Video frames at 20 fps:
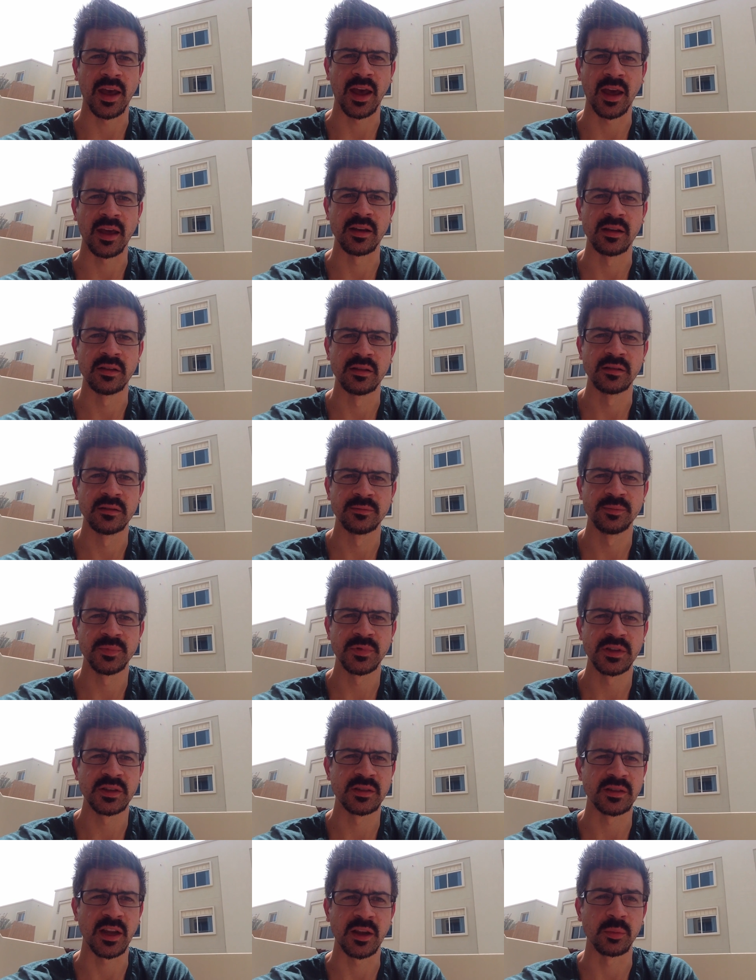had
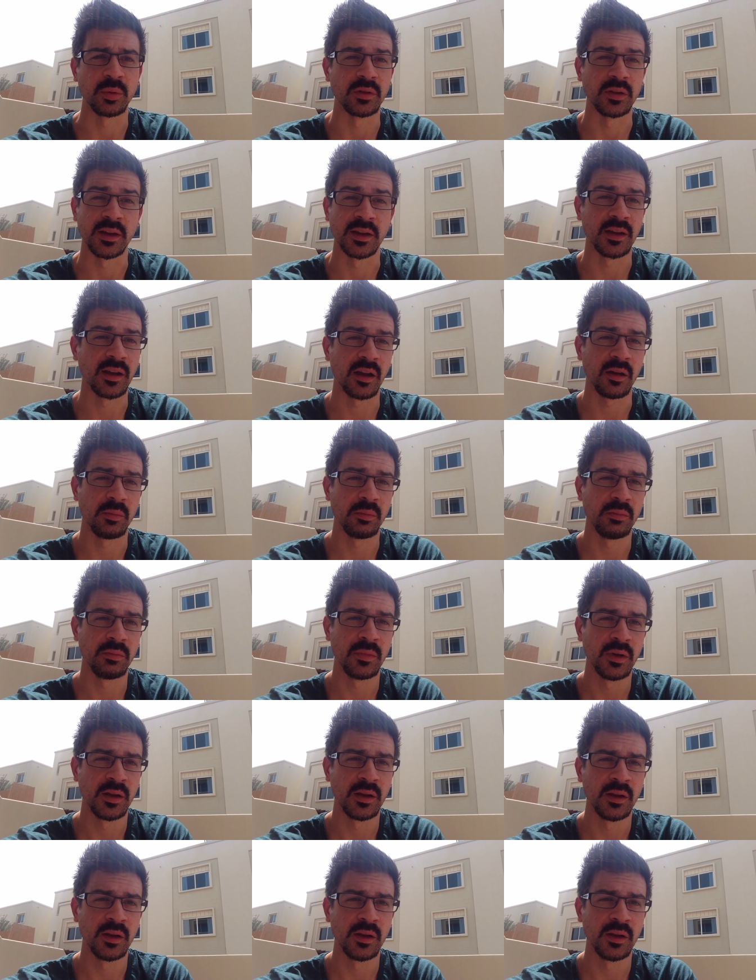stable income,